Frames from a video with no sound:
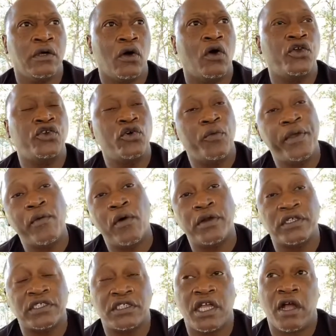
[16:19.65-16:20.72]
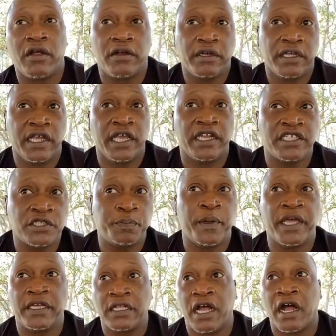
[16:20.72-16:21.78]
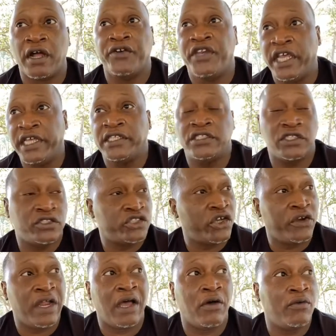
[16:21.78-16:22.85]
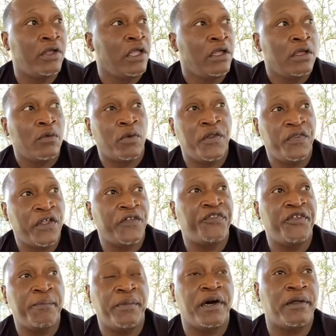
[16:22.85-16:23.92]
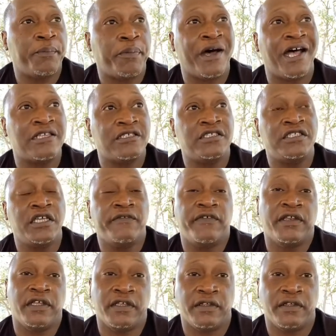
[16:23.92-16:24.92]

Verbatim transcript: Or do we want to start and expect our day to turn out with nothing but positivity?